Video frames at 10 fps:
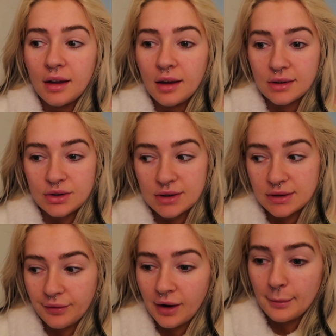is just
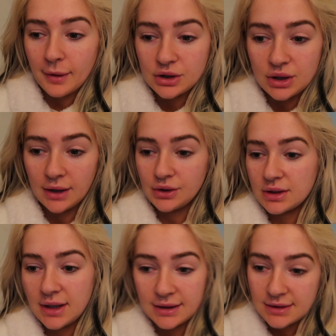very much like
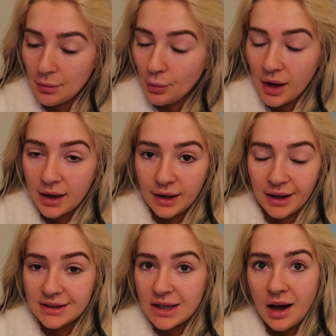just get done what i can
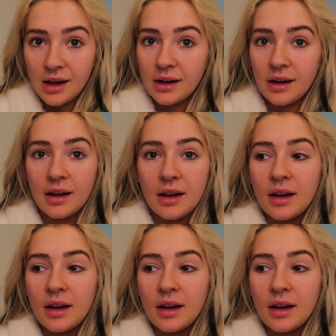get done